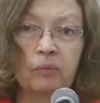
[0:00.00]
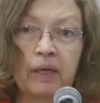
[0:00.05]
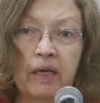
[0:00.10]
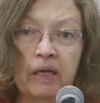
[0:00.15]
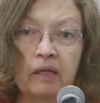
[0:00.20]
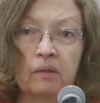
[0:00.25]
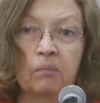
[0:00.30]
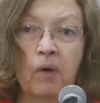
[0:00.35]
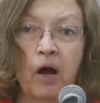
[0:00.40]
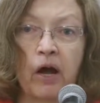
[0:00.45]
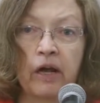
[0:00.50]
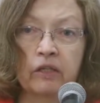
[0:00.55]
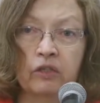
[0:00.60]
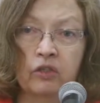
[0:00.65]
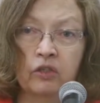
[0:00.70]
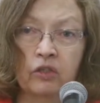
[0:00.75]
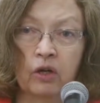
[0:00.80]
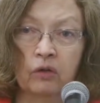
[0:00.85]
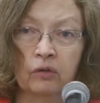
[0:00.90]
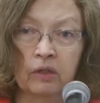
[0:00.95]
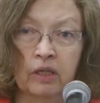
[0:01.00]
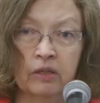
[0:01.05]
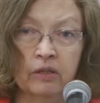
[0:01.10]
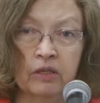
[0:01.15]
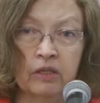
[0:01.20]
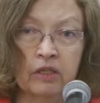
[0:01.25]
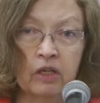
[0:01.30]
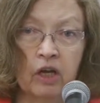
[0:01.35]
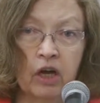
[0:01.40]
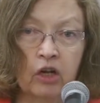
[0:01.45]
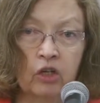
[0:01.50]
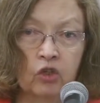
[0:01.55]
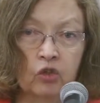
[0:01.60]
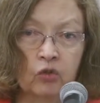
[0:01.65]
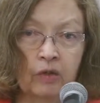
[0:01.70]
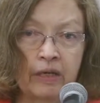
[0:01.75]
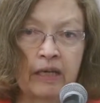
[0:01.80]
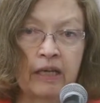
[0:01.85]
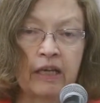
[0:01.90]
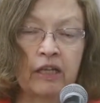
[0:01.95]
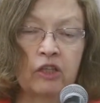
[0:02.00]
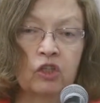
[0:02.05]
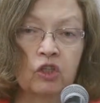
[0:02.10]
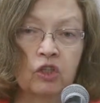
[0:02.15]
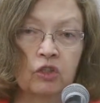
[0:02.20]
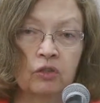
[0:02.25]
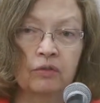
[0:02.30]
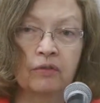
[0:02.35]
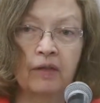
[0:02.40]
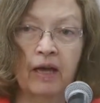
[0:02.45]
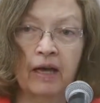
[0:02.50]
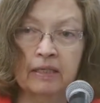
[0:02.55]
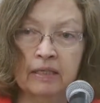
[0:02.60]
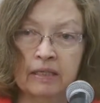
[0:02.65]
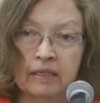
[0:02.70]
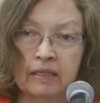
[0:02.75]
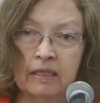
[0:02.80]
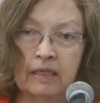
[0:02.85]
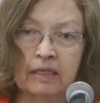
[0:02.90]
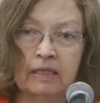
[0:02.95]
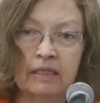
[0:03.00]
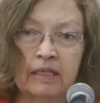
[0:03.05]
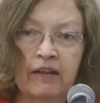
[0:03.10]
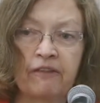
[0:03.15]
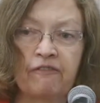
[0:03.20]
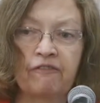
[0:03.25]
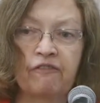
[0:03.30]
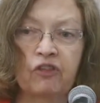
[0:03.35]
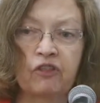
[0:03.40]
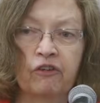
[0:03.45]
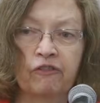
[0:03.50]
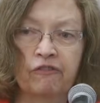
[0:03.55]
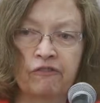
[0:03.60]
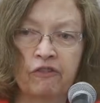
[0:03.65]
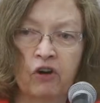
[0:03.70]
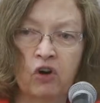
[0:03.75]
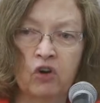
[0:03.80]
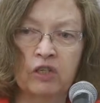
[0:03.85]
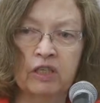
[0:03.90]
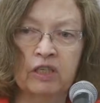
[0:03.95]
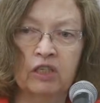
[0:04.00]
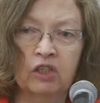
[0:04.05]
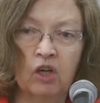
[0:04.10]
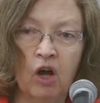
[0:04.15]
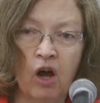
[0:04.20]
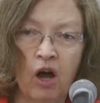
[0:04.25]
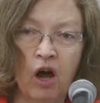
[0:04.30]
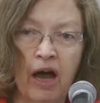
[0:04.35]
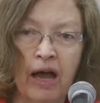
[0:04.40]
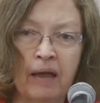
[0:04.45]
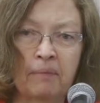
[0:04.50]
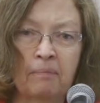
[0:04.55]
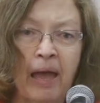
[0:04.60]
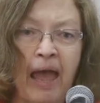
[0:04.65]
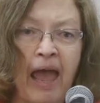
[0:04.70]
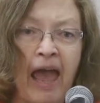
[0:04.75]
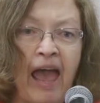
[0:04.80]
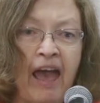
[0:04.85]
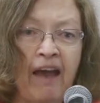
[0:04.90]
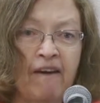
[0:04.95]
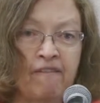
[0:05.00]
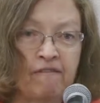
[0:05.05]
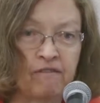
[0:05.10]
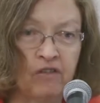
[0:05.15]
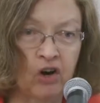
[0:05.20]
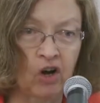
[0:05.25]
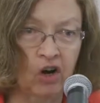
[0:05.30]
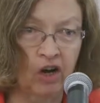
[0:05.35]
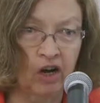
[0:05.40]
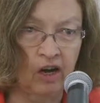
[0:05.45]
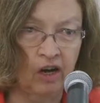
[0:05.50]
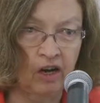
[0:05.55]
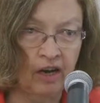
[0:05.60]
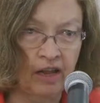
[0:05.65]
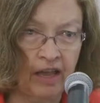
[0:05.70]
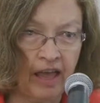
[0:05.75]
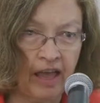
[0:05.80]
year we hit a milestone in this country. In 2016, for the first time ever,